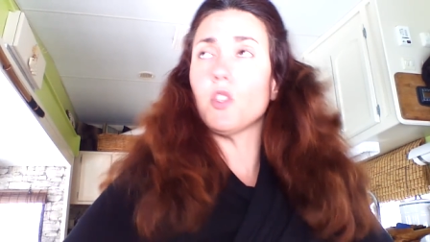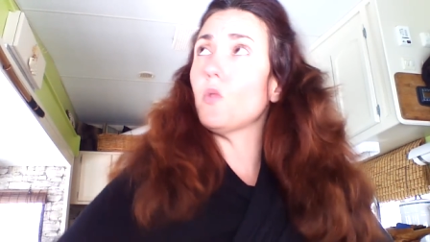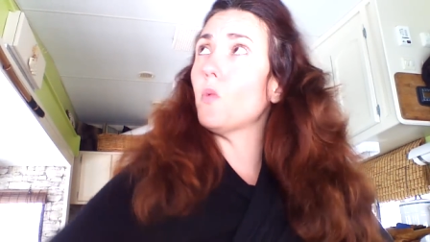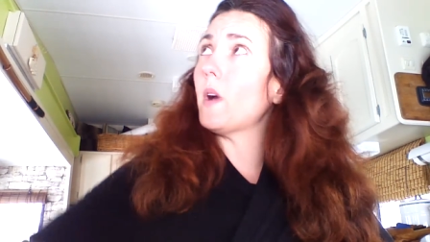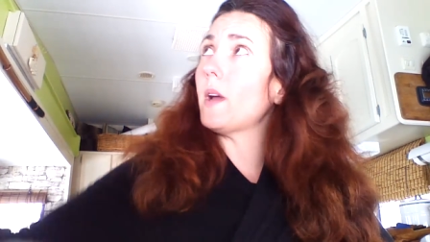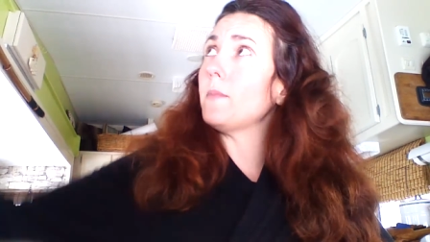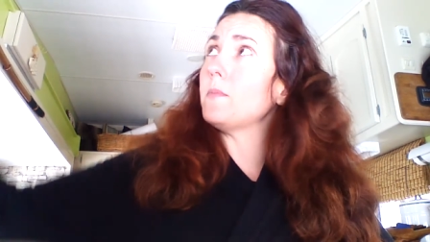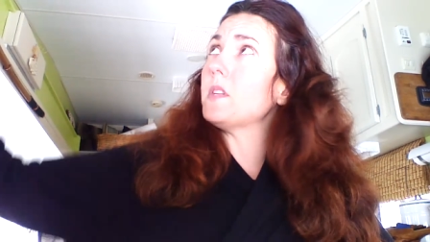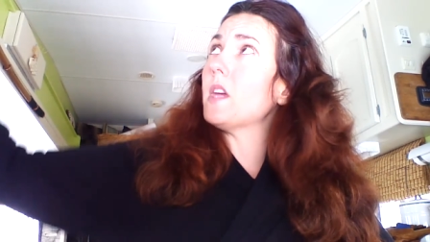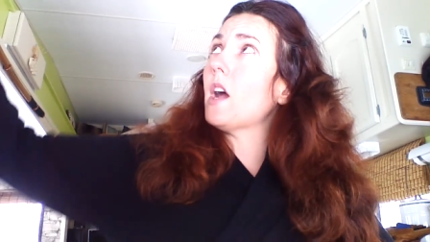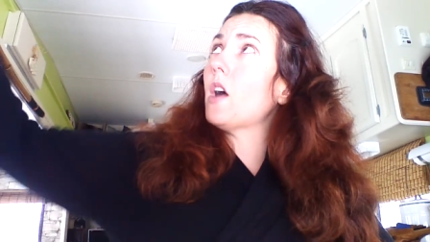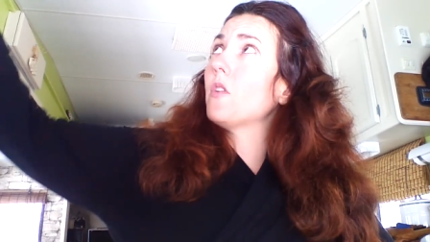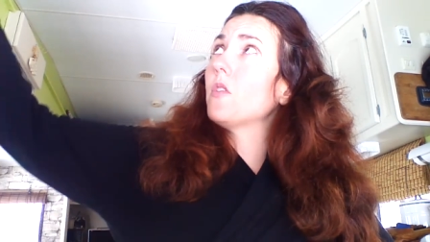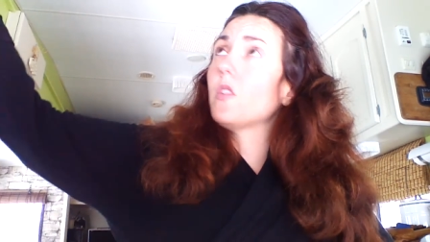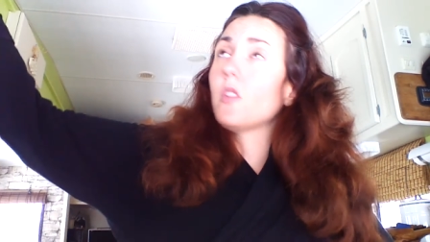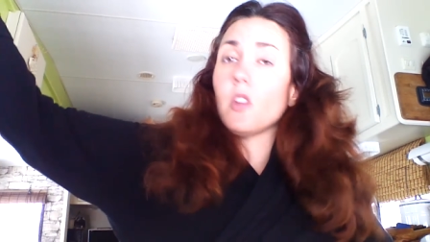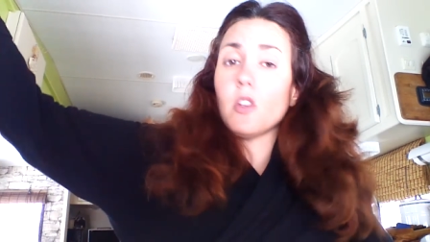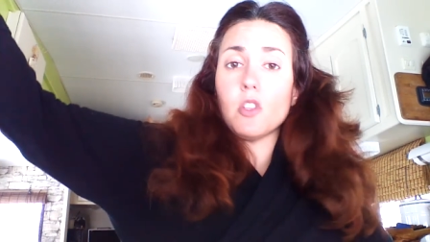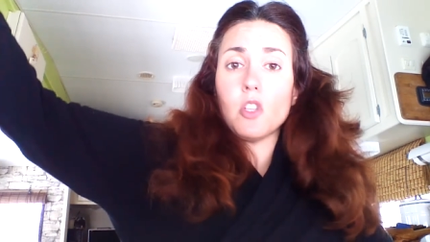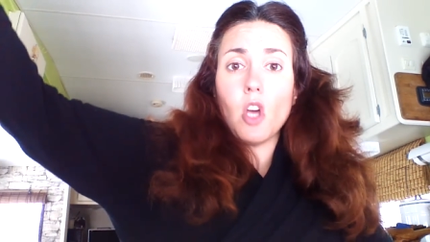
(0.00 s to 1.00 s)
You wipe down
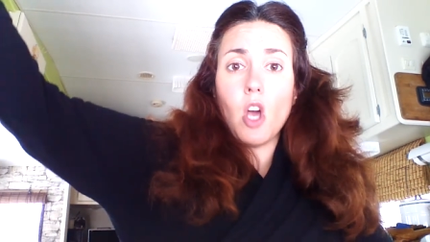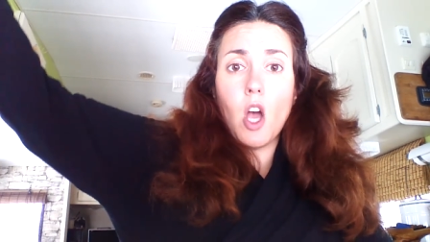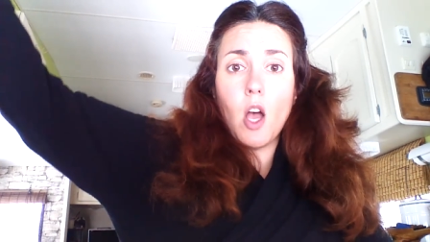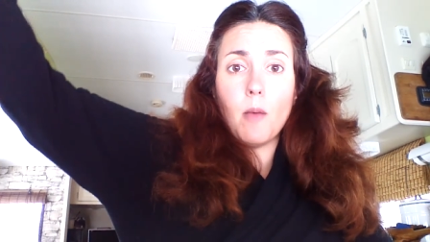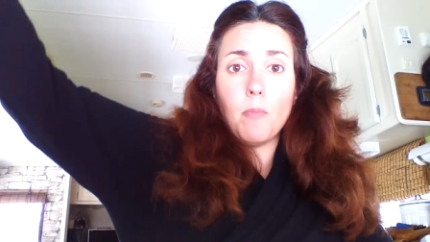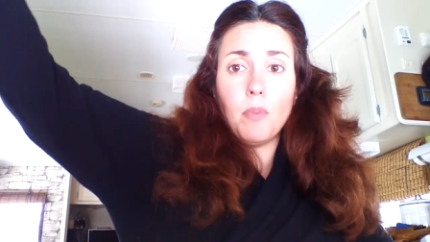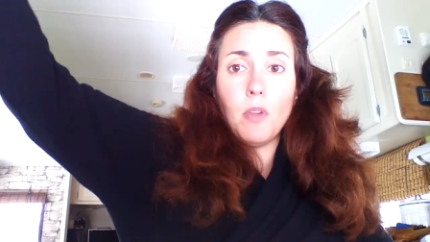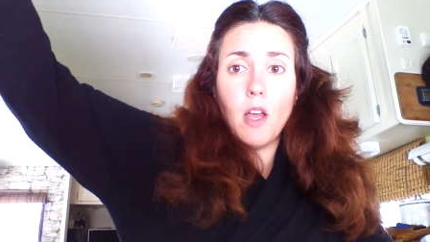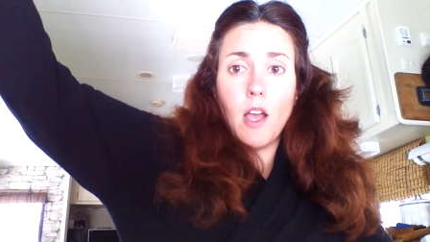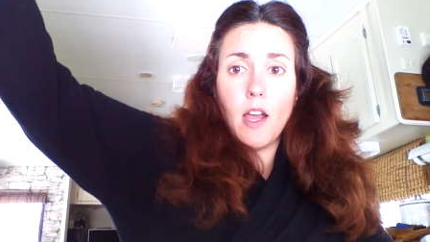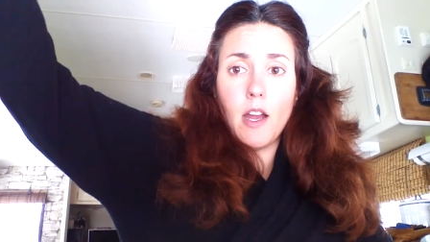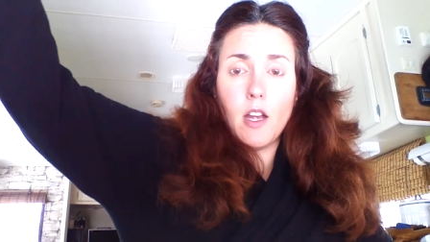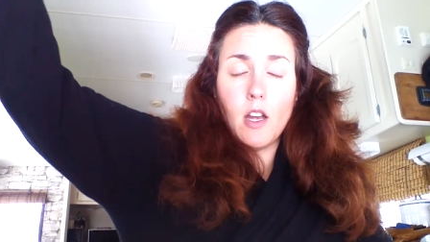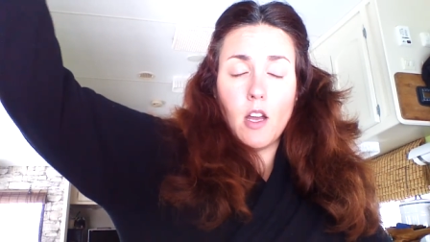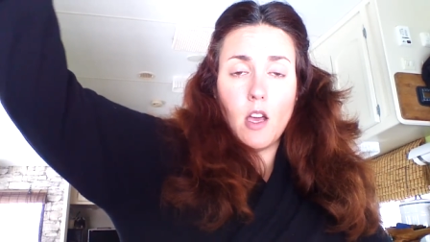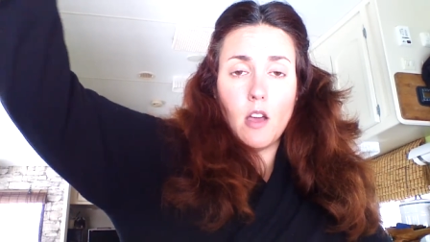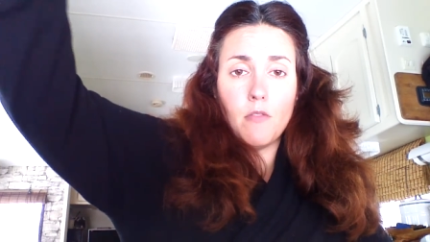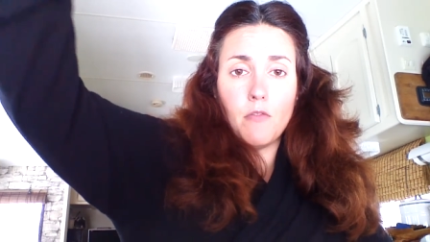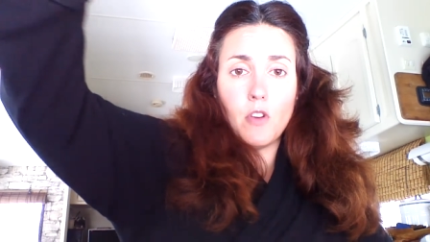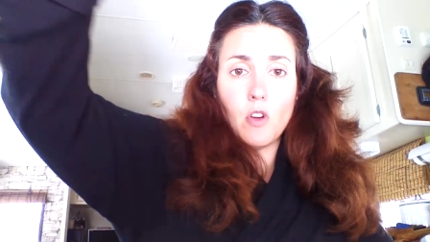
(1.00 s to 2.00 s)
the top line
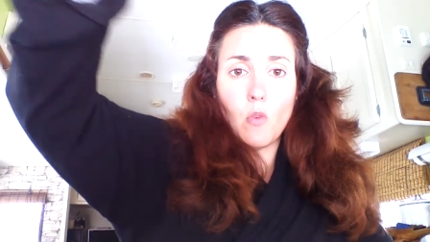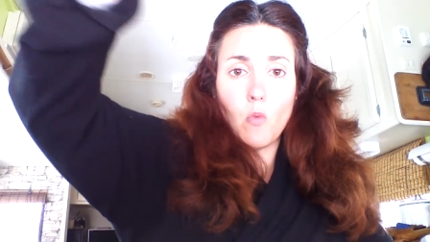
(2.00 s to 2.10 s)
of your